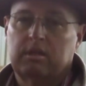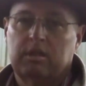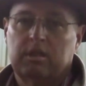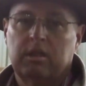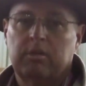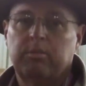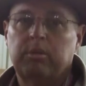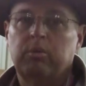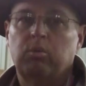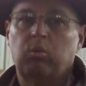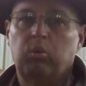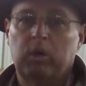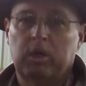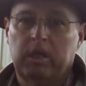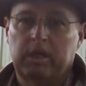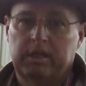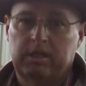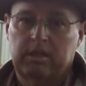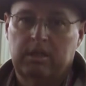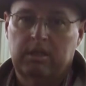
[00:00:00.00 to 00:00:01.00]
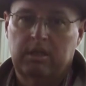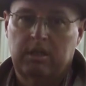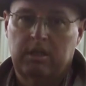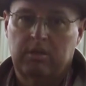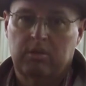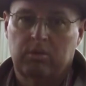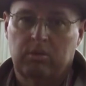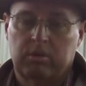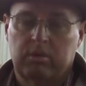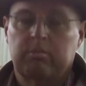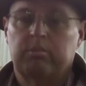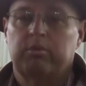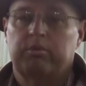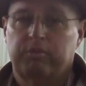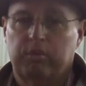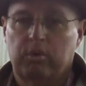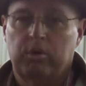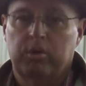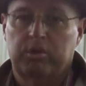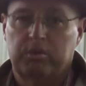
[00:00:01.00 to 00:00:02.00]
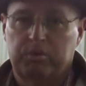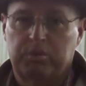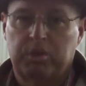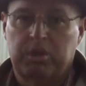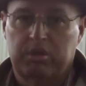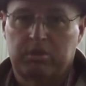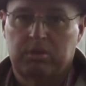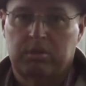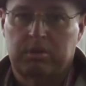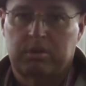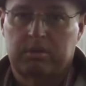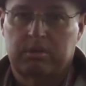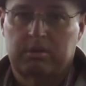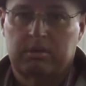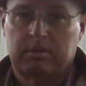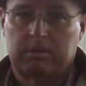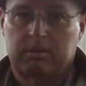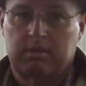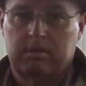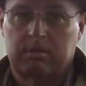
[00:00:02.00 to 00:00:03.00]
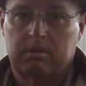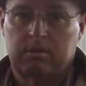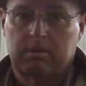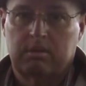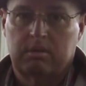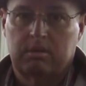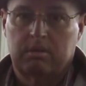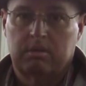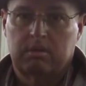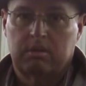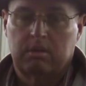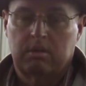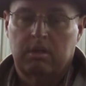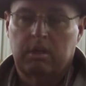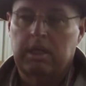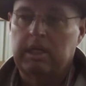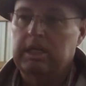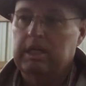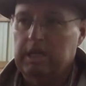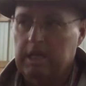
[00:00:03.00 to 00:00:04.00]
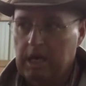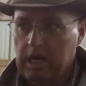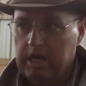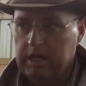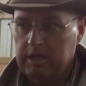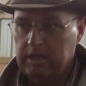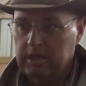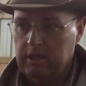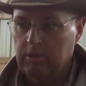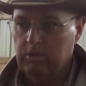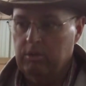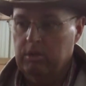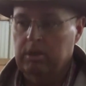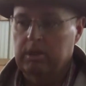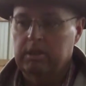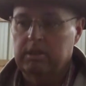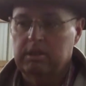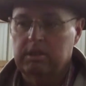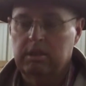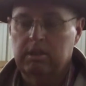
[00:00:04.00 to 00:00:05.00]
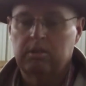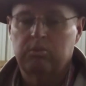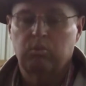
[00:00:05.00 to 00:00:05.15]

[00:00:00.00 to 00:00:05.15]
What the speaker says: to be willing to yield before he'll yield. He cannot yield unless he's